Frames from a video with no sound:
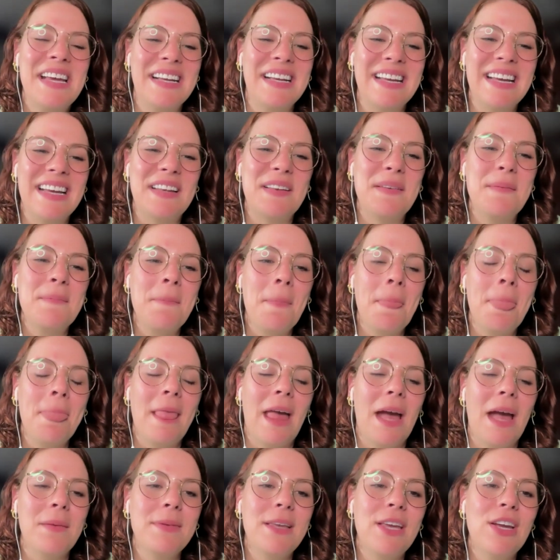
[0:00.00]
Good.
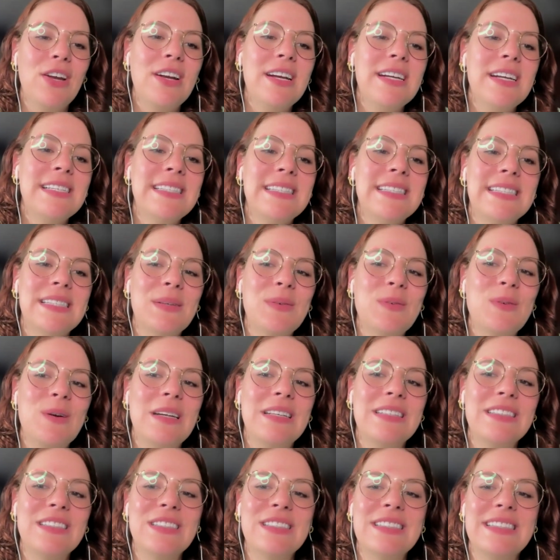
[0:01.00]
I'm curious
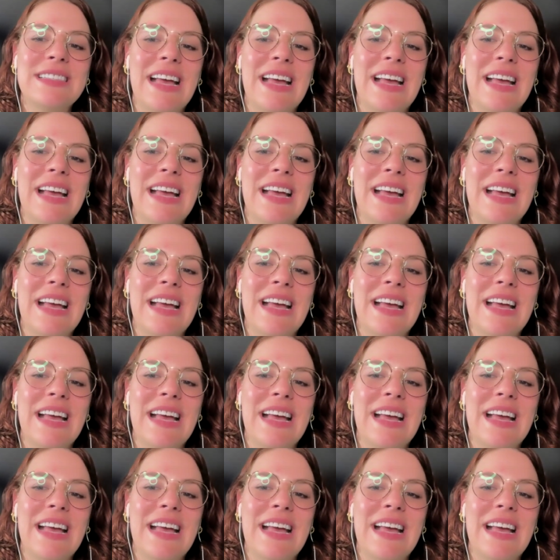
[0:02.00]
what it'll